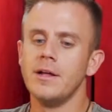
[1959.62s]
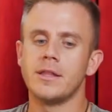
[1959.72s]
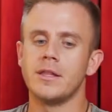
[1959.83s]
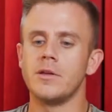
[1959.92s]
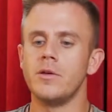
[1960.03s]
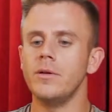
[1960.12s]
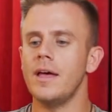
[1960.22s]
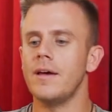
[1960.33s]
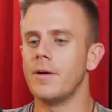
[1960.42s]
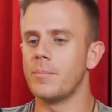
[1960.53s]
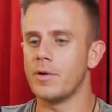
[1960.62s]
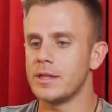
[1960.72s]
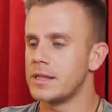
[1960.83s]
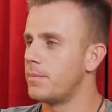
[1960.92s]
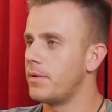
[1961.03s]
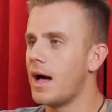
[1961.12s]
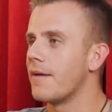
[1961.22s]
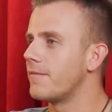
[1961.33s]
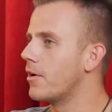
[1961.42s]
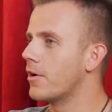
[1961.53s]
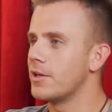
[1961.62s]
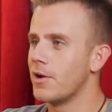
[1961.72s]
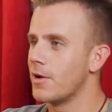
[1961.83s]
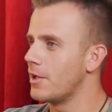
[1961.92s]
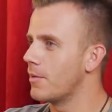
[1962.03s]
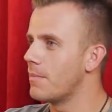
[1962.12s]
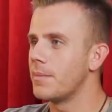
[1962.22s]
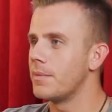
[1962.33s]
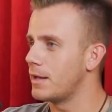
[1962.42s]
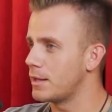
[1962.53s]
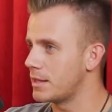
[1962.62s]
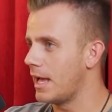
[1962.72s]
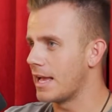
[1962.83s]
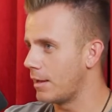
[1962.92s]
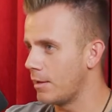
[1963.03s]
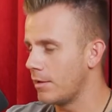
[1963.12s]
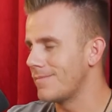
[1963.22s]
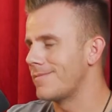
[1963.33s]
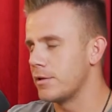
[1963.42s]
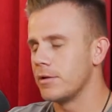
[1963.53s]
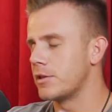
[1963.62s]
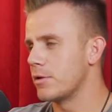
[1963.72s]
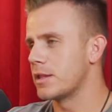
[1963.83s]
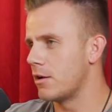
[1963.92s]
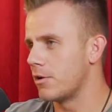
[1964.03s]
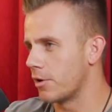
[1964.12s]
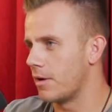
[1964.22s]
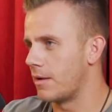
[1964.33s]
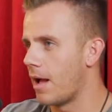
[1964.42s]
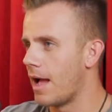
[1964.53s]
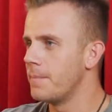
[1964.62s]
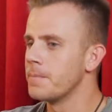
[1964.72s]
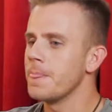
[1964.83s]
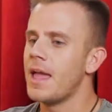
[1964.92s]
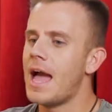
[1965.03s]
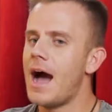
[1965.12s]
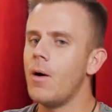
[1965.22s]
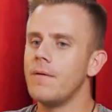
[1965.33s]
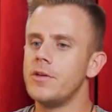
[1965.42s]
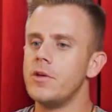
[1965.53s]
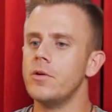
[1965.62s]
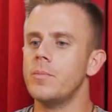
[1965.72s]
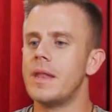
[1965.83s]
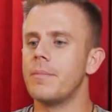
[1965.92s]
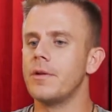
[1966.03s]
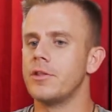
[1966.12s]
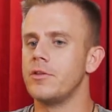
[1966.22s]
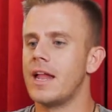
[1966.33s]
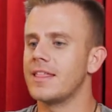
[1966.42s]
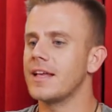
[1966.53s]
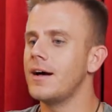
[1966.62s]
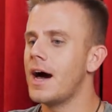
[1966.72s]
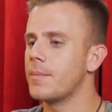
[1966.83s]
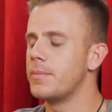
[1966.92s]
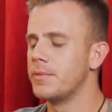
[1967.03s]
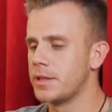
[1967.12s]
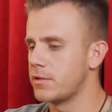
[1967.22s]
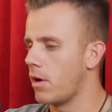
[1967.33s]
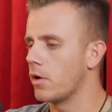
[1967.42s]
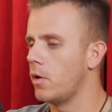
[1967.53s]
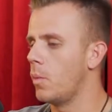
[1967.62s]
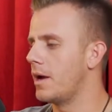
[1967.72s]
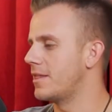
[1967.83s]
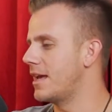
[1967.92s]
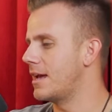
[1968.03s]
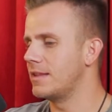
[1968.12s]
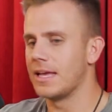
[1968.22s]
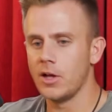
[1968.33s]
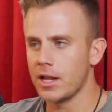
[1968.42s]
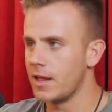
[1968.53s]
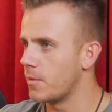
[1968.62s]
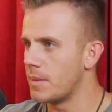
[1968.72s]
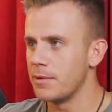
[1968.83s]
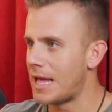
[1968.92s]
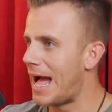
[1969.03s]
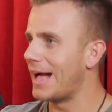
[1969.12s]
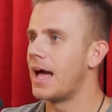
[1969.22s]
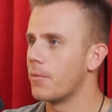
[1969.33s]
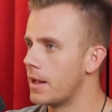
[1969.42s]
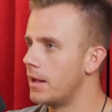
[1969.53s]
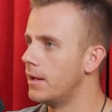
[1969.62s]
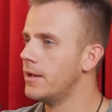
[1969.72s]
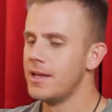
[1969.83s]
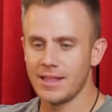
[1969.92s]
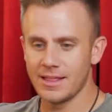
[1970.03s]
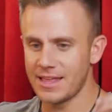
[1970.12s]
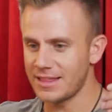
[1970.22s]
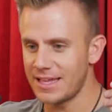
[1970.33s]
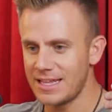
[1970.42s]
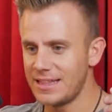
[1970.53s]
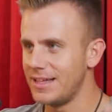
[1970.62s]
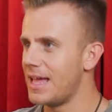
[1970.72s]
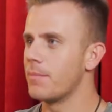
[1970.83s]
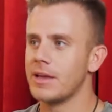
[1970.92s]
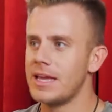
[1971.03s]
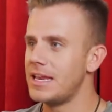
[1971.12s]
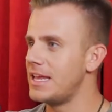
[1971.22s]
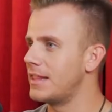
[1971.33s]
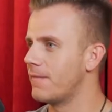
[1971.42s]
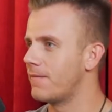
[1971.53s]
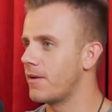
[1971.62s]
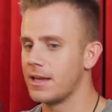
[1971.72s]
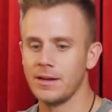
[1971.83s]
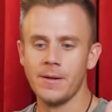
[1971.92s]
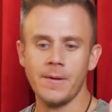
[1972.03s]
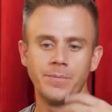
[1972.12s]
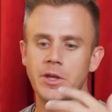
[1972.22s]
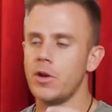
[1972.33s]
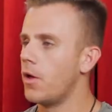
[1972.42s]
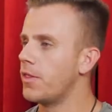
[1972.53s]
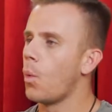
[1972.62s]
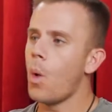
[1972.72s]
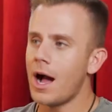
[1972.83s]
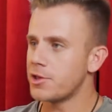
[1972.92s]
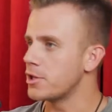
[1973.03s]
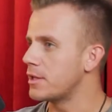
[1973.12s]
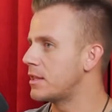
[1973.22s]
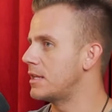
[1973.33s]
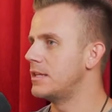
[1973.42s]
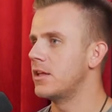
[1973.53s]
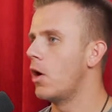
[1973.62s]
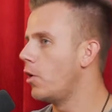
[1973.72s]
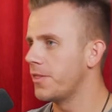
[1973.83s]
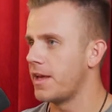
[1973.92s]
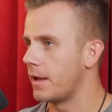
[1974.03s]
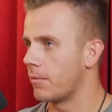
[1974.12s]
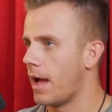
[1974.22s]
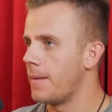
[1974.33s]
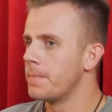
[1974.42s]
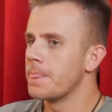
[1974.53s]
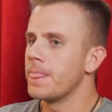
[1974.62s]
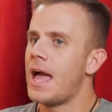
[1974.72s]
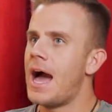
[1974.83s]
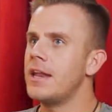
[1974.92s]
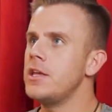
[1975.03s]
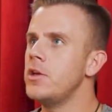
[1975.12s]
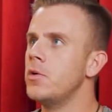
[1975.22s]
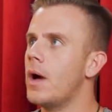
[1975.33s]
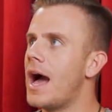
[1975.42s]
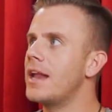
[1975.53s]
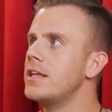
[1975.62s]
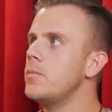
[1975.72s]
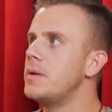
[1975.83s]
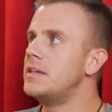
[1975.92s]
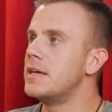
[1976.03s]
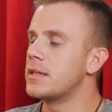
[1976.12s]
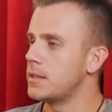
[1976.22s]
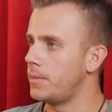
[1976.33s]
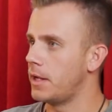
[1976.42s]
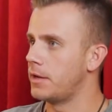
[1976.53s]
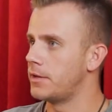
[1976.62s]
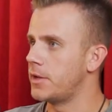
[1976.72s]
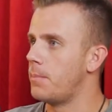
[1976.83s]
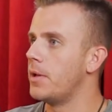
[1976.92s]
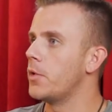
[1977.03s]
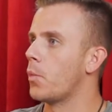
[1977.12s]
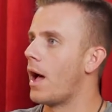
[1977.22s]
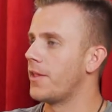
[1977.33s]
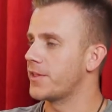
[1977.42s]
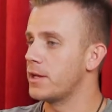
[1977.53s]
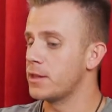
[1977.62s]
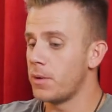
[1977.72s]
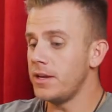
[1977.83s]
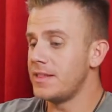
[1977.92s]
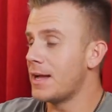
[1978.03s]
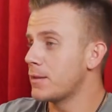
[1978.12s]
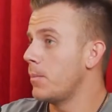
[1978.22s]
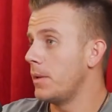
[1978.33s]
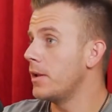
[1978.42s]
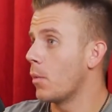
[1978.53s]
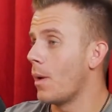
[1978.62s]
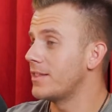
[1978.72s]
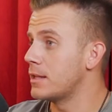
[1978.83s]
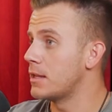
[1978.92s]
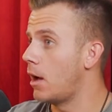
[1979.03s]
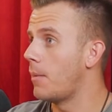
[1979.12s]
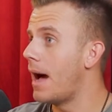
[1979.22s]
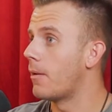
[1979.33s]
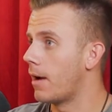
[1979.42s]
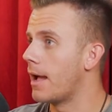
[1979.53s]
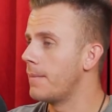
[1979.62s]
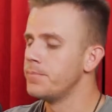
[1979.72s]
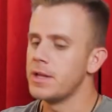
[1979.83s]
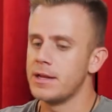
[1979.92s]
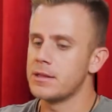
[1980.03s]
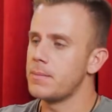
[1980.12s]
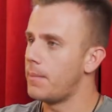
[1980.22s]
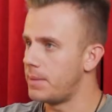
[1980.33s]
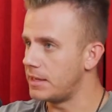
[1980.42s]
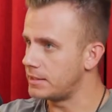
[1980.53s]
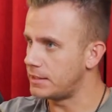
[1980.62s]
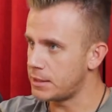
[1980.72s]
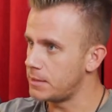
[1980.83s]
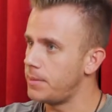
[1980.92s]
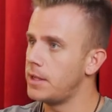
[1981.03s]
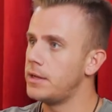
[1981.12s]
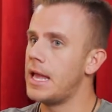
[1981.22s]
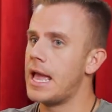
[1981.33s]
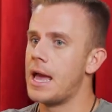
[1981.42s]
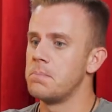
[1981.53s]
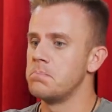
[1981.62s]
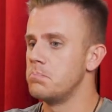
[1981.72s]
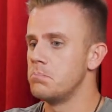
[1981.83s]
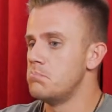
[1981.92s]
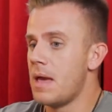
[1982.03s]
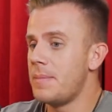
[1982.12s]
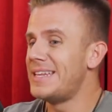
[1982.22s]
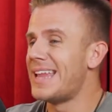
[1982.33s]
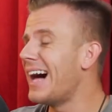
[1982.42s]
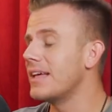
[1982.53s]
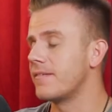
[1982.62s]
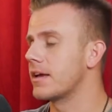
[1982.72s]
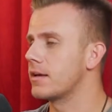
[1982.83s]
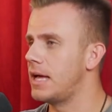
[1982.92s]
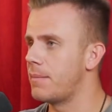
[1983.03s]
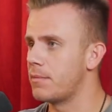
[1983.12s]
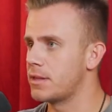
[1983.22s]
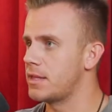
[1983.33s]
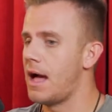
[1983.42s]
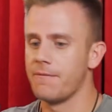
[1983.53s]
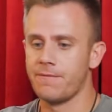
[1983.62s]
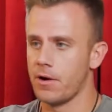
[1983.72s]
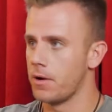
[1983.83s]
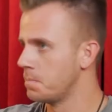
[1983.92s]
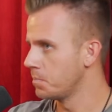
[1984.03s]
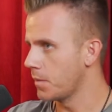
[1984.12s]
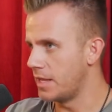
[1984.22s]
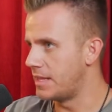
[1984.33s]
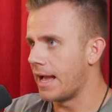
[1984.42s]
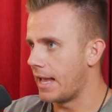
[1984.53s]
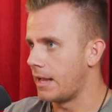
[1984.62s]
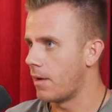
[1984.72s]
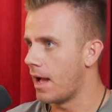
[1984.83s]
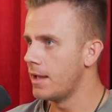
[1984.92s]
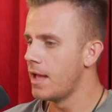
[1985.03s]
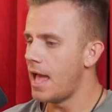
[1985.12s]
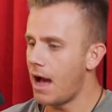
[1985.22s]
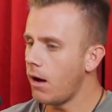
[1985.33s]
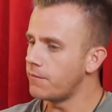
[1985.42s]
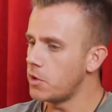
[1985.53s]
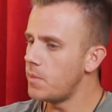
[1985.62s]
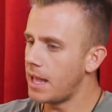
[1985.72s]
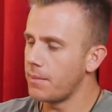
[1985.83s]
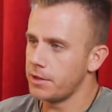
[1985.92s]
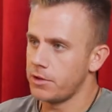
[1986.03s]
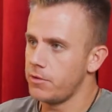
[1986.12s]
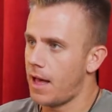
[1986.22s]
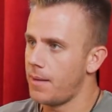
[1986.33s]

So you live a pretty simple life. You're minimalist, like to a certain degree, right? How have you been able to do that? I think a lot of people struggle with, they look at other people's highlight reel. They think they need the Lamborghini and the friggin', you know, the watches and the whole thing, right? How do you be disciplined to build wealth? Because really that's what building wealth is all about, right? It's about being disciplined and maybe not living a glamorous life for a decade, right? How have you been able to do that?